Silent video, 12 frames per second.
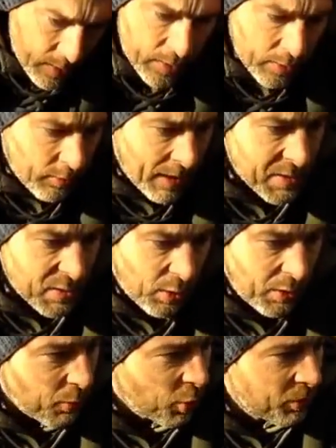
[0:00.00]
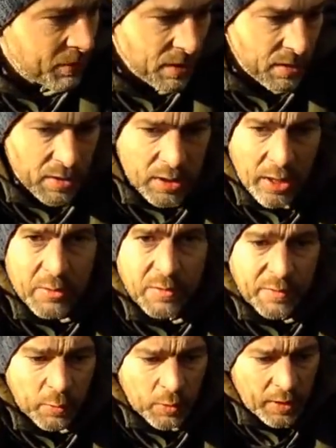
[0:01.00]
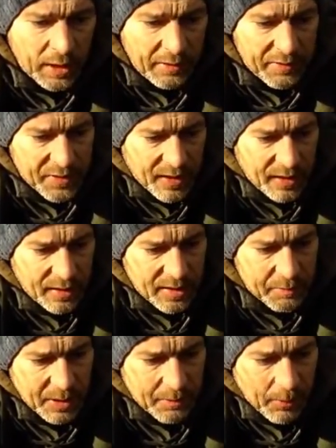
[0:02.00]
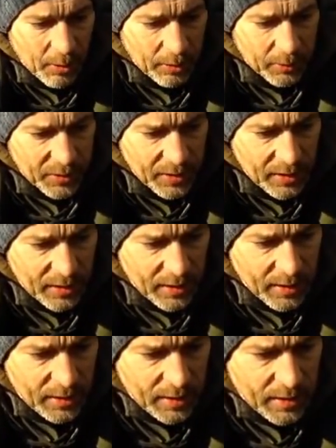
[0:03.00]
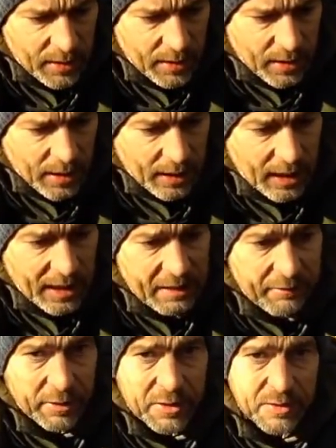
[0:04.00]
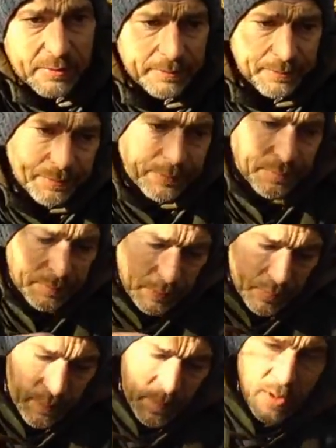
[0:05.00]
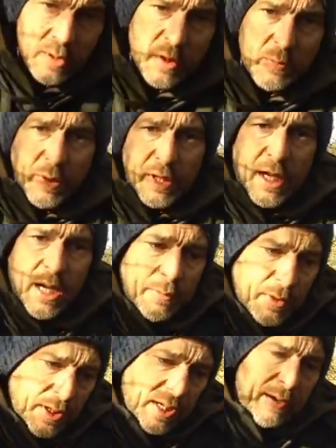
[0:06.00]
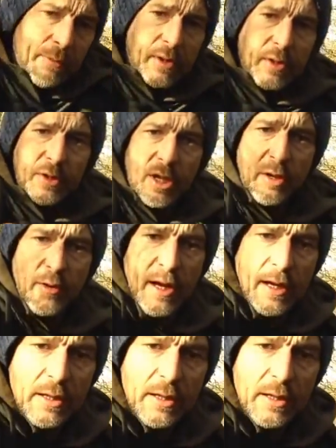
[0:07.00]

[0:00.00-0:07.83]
Ground's quite warm. There's loads of fallen leaves there. It's been mild. Cleavers. I'll just bring that up to the camera to show you there.